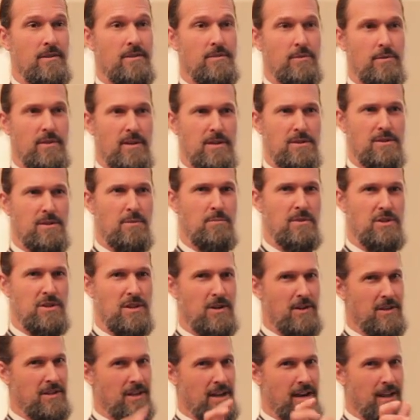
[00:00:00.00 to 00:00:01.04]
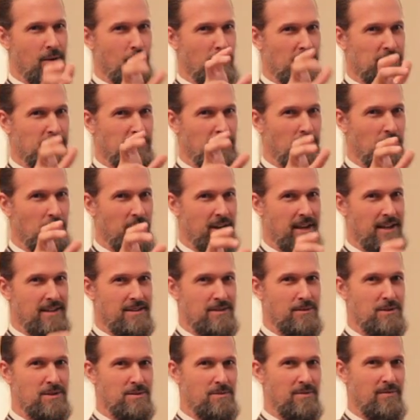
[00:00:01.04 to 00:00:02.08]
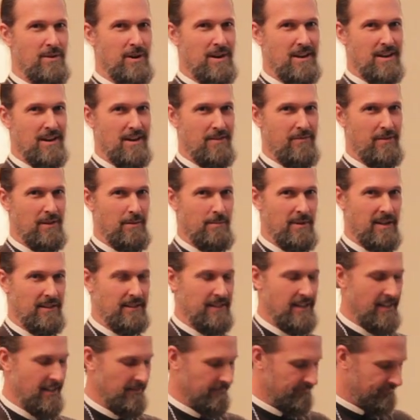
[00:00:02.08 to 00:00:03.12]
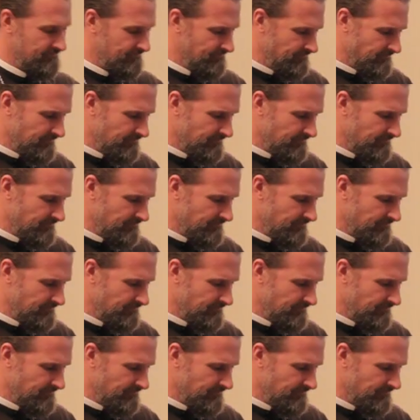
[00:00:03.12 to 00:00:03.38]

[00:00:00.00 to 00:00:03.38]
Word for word: through this. So missionary dating works two ways. We should be very careful about that.